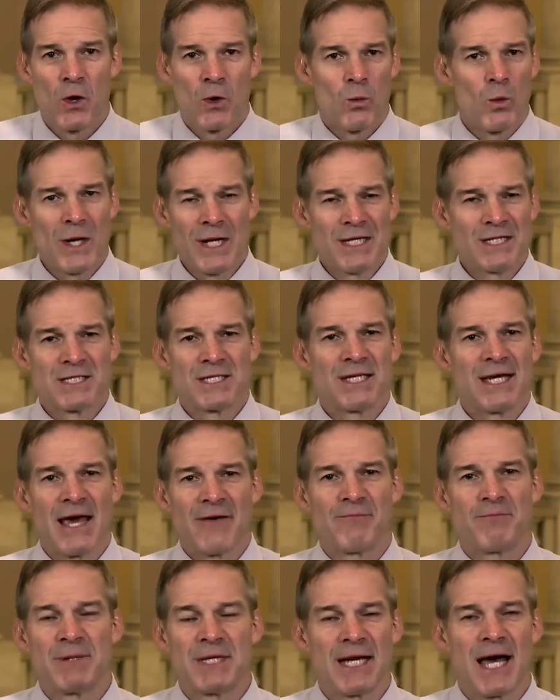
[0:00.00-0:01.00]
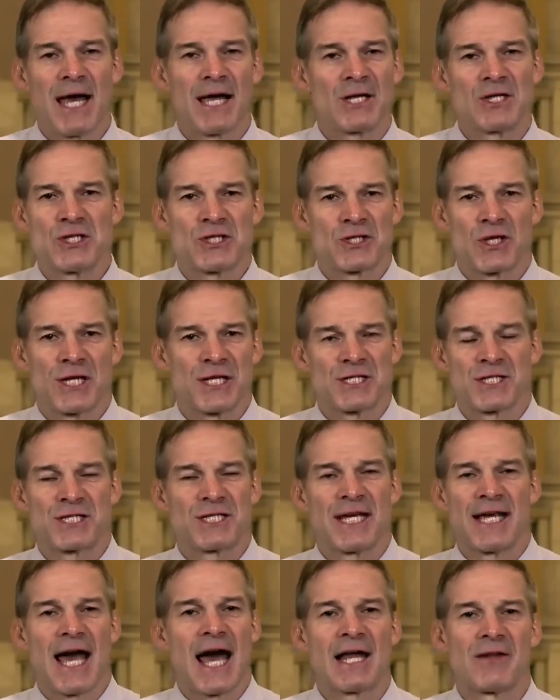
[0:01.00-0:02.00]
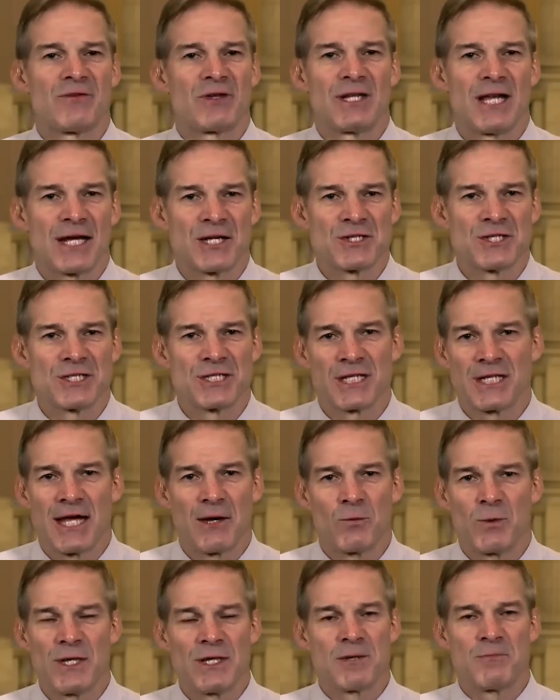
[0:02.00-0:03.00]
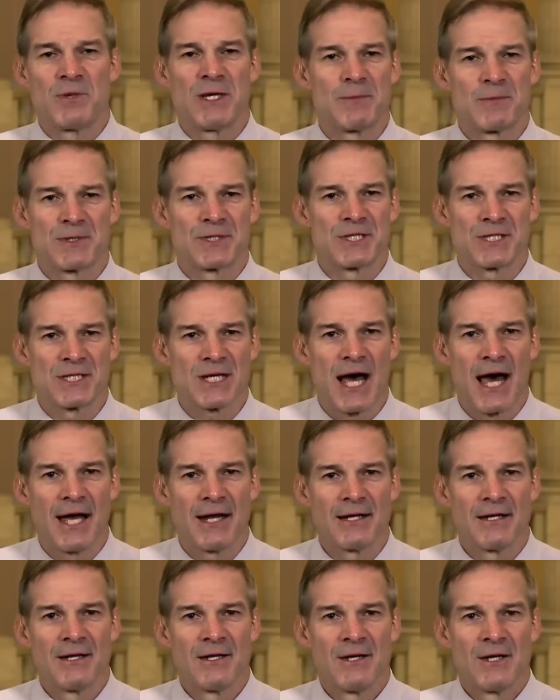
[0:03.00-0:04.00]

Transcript: when is the FBI just going to stay out of elections and let we the people decide?